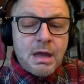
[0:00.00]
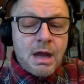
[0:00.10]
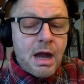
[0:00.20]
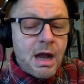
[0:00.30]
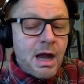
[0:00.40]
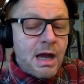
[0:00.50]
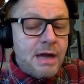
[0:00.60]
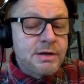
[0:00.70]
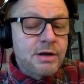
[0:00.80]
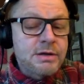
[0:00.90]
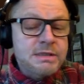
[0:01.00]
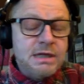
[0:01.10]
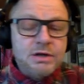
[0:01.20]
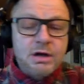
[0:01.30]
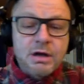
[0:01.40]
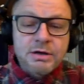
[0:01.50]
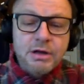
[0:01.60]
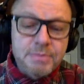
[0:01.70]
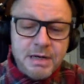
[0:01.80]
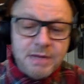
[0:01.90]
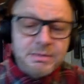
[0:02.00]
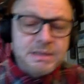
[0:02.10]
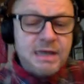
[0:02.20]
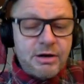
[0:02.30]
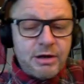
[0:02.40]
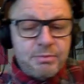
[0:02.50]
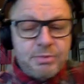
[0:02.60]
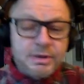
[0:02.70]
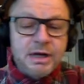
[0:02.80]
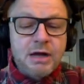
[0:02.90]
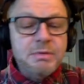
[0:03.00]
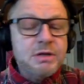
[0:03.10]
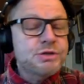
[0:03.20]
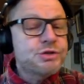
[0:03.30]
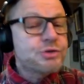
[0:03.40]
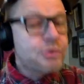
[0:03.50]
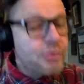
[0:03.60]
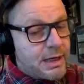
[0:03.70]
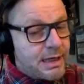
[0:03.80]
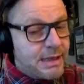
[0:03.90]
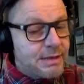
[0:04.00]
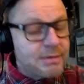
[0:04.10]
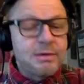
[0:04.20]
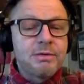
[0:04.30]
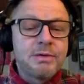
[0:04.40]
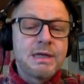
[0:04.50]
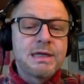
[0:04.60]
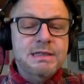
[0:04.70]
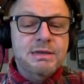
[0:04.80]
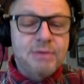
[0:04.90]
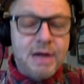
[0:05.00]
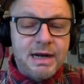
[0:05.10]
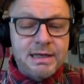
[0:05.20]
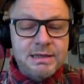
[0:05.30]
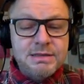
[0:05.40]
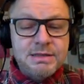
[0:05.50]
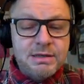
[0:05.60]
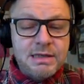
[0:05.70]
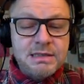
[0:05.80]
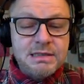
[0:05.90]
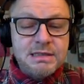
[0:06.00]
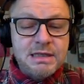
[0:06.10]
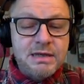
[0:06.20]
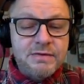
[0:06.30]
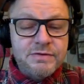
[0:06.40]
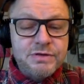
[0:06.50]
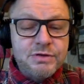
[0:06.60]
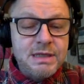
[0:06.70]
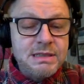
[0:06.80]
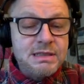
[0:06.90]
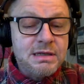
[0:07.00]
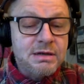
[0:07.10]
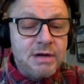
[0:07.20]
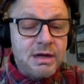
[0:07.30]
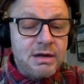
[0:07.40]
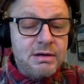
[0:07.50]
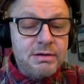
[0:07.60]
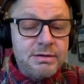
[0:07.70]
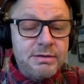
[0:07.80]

aha, notice how it can't open up the serial port now because screen is running. So let's see if screen's still around.